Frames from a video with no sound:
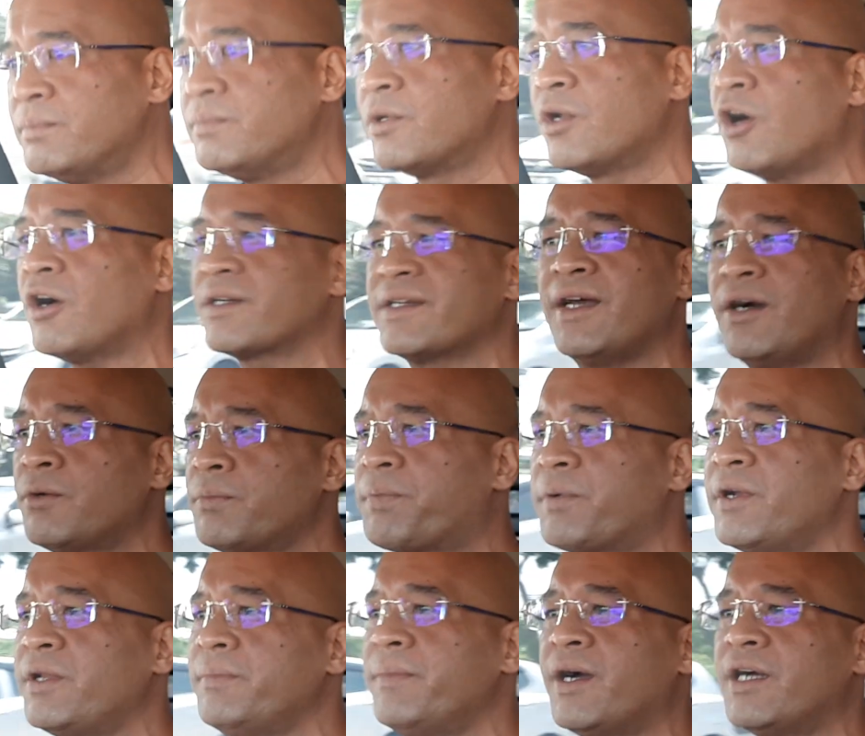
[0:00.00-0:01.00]
lockdown,
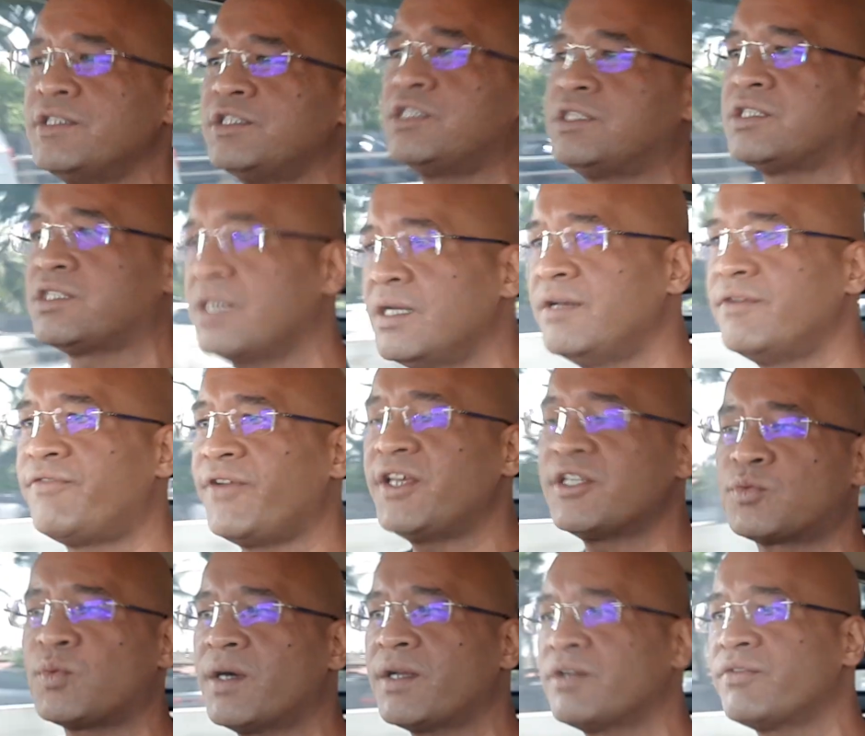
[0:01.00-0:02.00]
pretty much
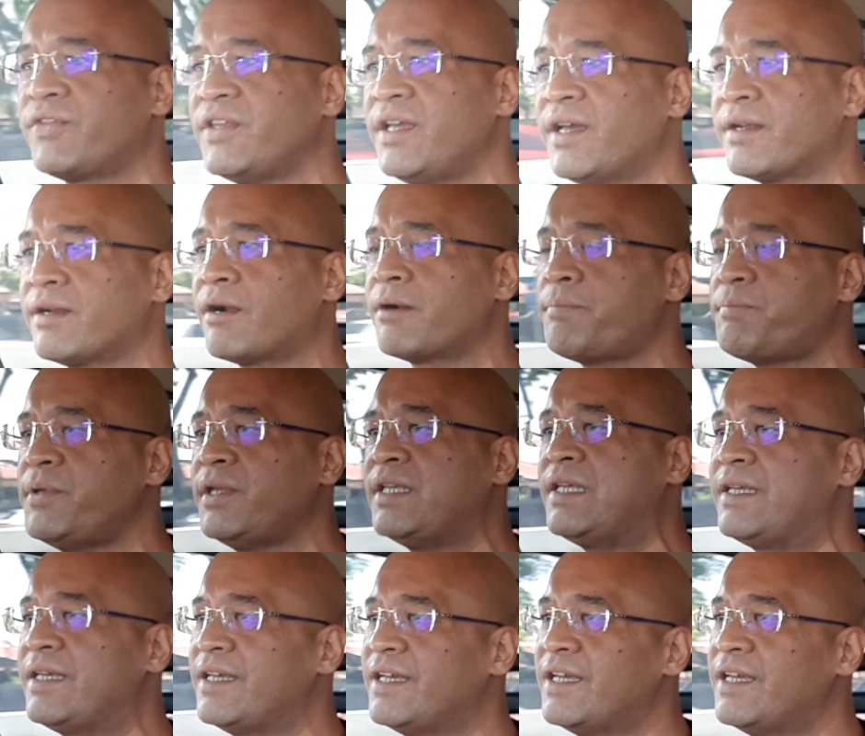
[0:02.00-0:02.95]
phase one of the N R P,